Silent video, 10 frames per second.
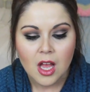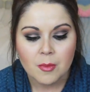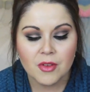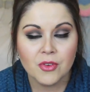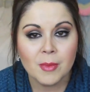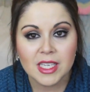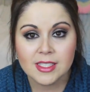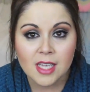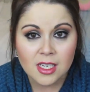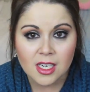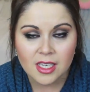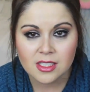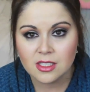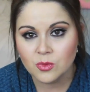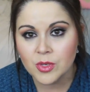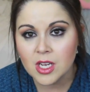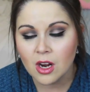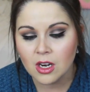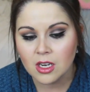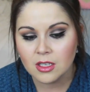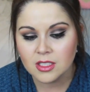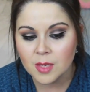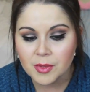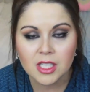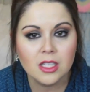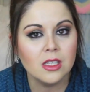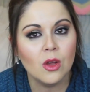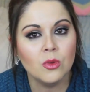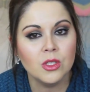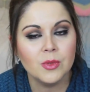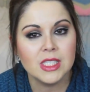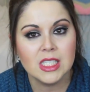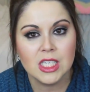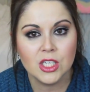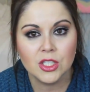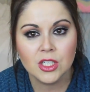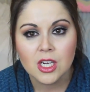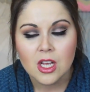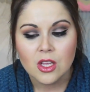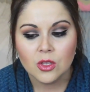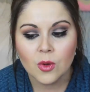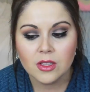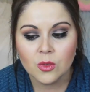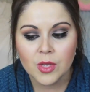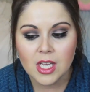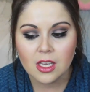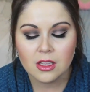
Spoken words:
But for my son and I, since we are typically the only ones here throughout the week,